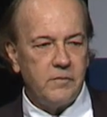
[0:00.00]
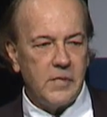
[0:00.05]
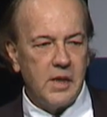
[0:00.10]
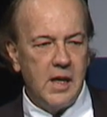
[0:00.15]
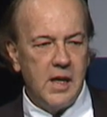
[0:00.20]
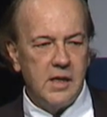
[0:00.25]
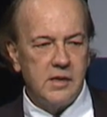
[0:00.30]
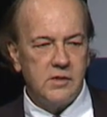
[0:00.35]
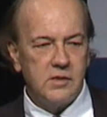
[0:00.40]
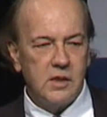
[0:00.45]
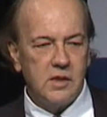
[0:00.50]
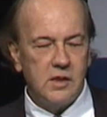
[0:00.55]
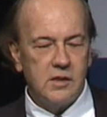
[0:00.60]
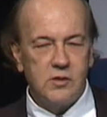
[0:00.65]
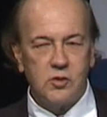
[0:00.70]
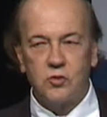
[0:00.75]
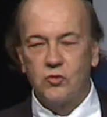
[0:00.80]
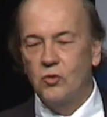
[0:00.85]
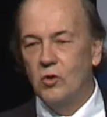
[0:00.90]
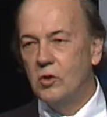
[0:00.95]
as
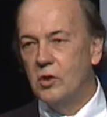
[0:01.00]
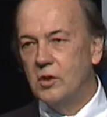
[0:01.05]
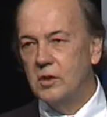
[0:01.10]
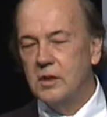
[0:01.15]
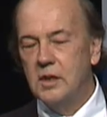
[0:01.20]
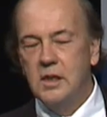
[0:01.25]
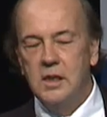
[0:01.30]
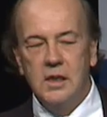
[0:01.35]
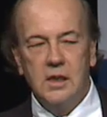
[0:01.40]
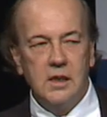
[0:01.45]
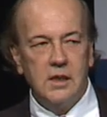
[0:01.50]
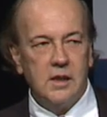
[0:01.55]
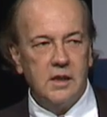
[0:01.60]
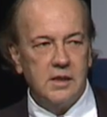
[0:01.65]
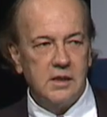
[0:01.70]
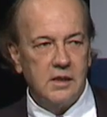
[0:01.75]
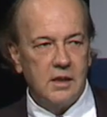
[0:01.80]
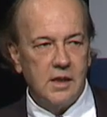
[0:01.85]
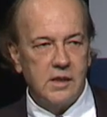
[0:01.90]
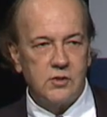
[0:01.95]
strong
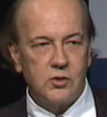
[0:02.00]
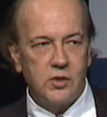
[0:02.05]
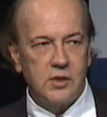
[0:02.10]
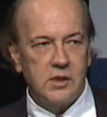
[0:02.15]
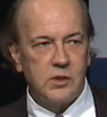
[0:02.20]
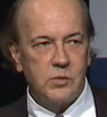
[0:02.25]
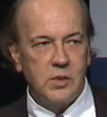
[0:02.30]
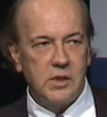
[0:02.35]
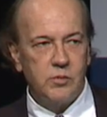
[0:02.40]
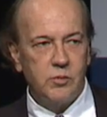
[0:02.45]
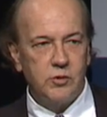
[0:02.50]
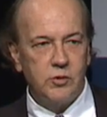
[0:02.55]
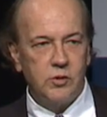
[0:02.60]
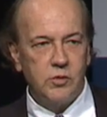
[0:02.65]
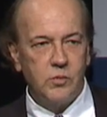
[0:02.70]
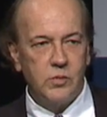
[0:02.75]
intellectually as people you